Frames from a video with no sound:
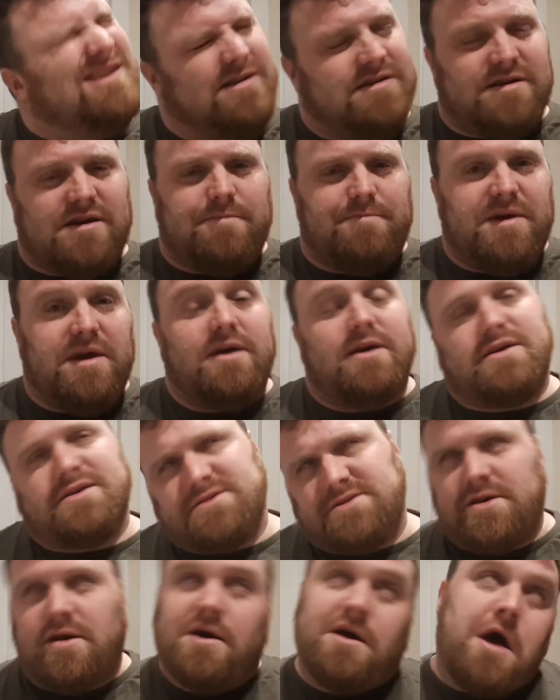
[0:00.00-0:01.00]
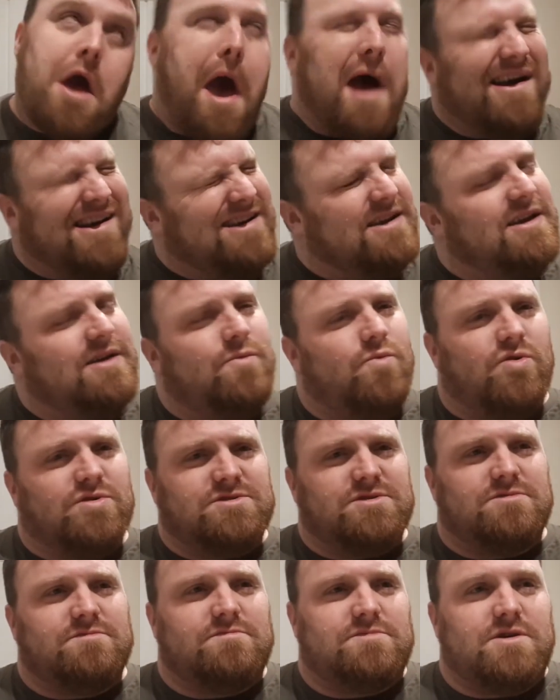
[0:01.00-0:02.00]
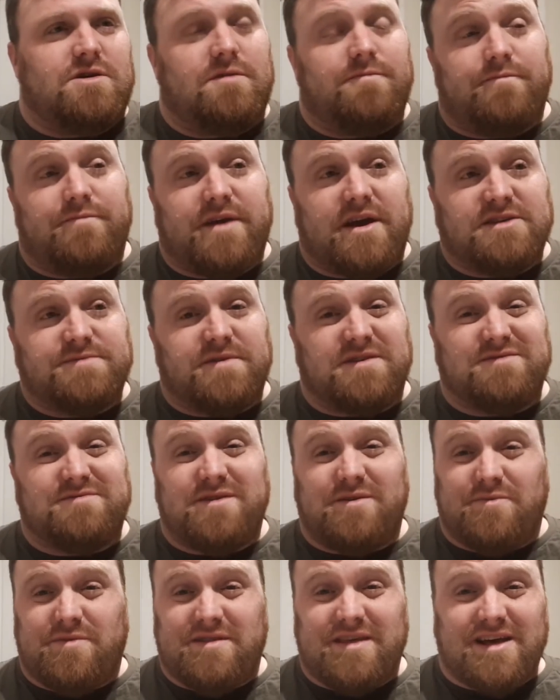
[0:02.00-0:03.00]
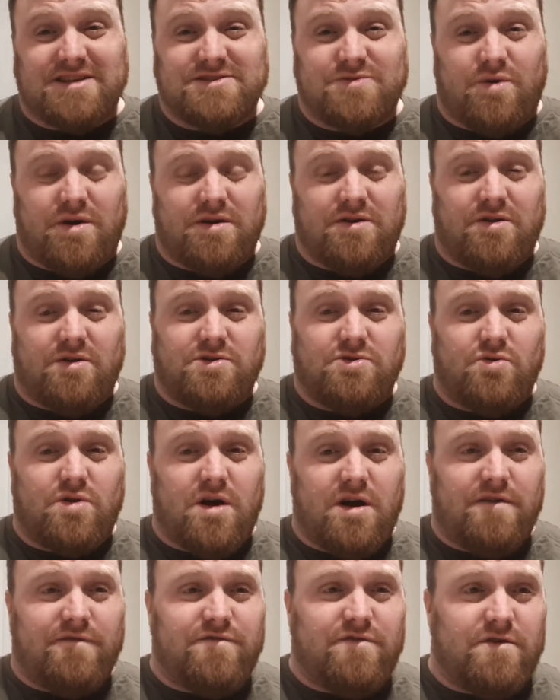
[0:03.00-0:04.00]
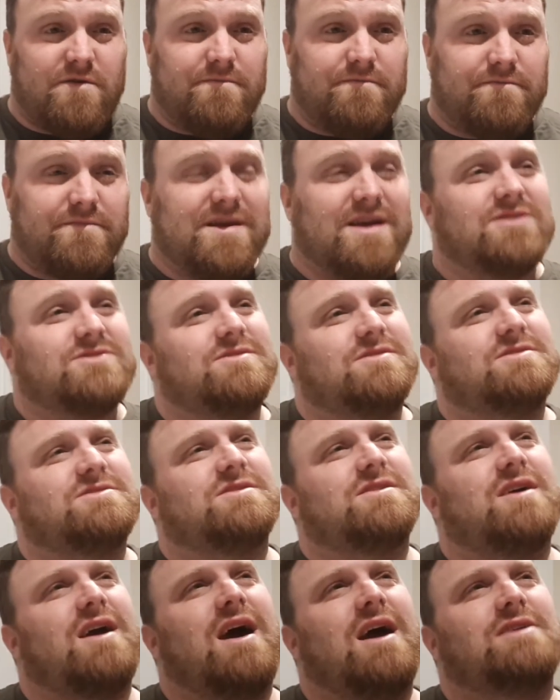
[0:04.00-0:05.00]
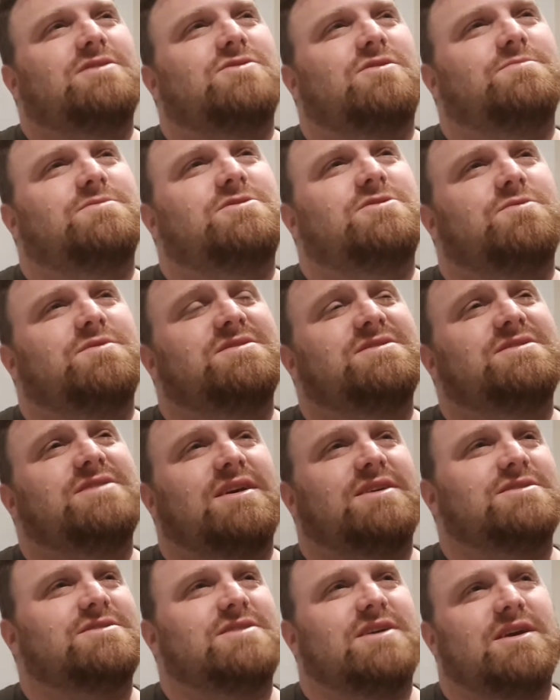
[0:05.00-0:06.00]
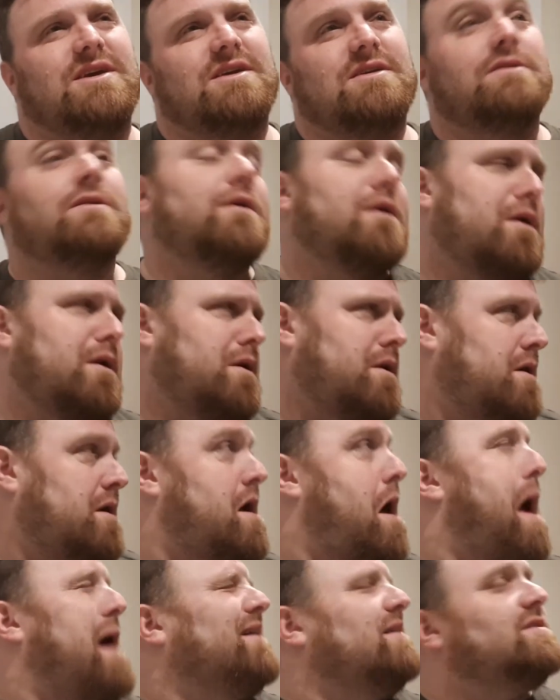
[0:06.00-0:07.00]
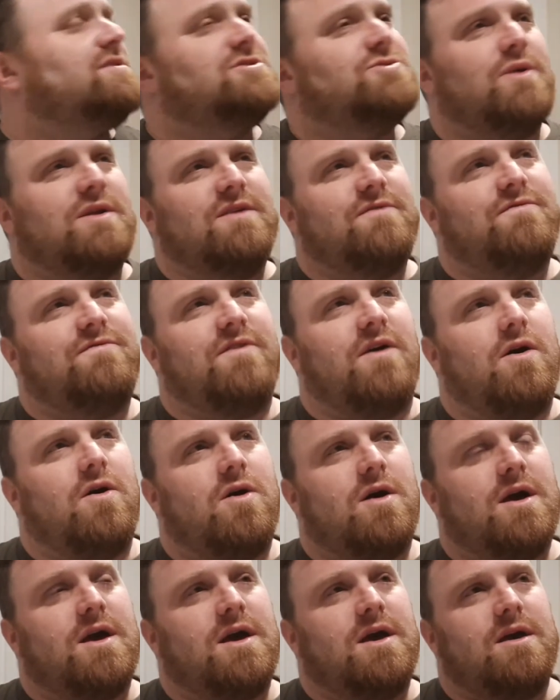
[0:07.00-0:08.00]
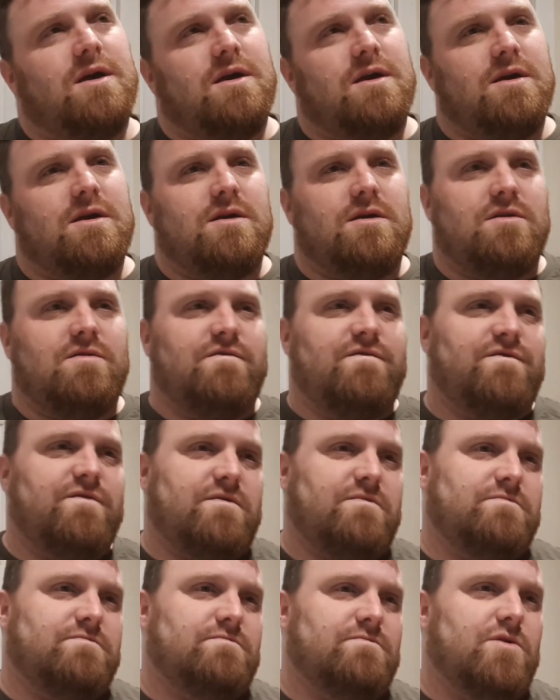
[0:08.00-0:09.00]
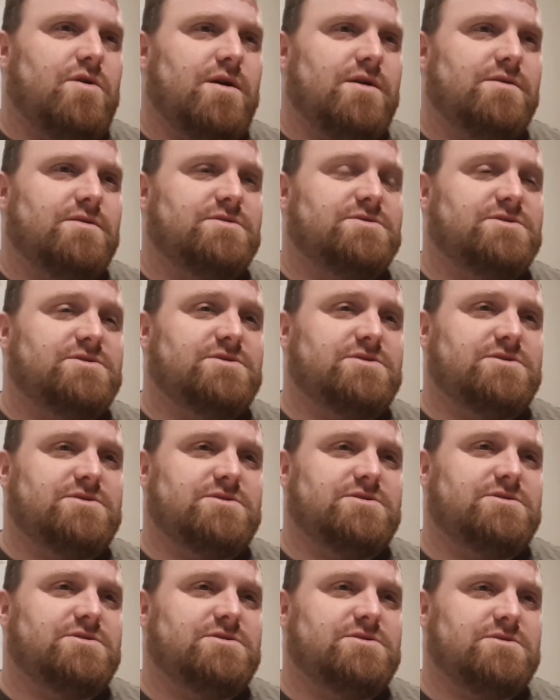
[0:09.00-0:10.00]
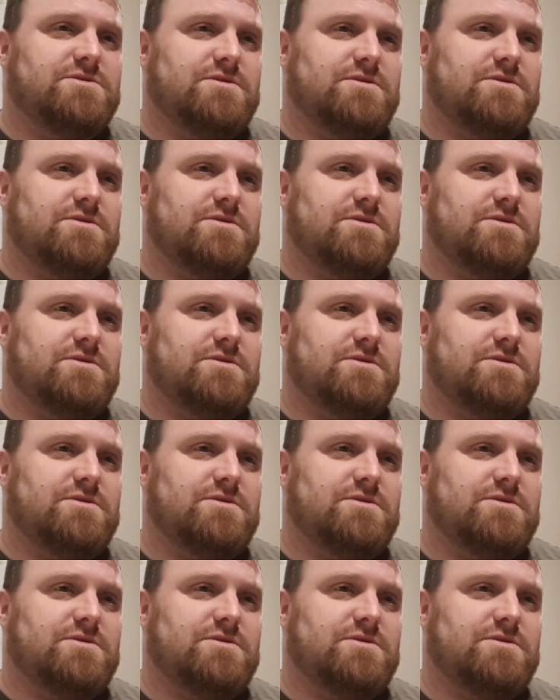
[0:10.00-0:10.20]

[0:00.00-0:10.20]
And being as it wasn't that expensive, that's quite good. You're going from, actually, say 8 times 2 is 16, 25 minus